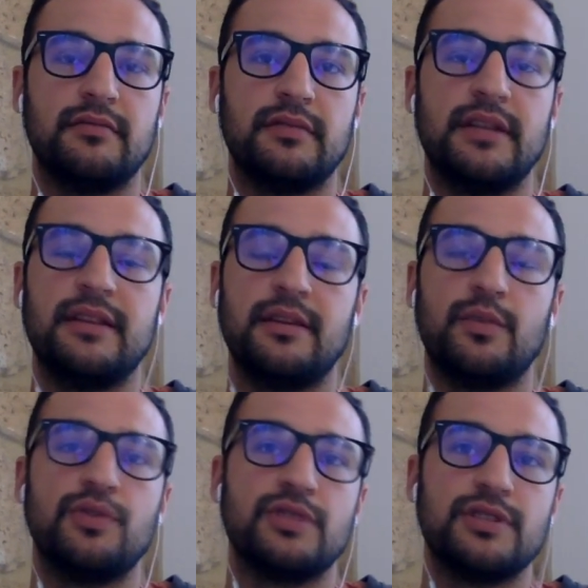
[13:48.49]
They didn't
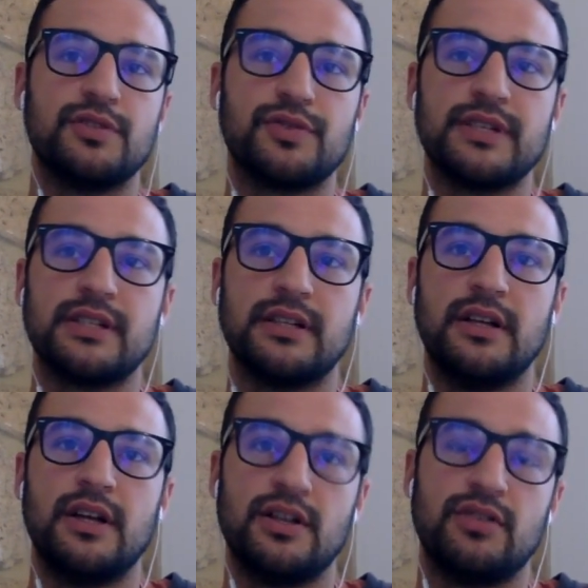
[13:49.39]
want it to risk.
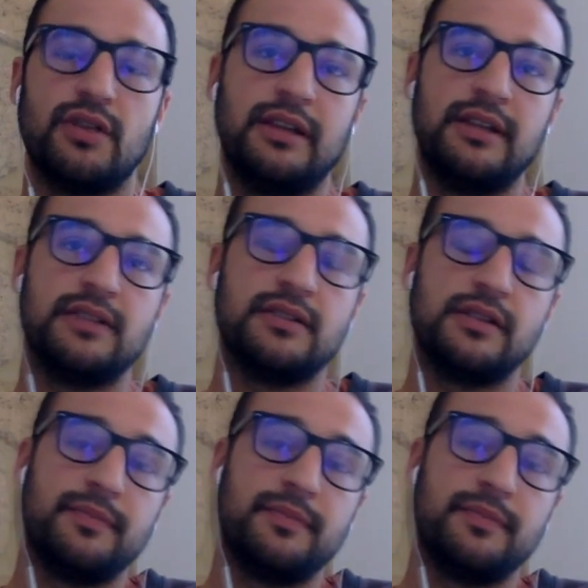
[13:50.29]
So at least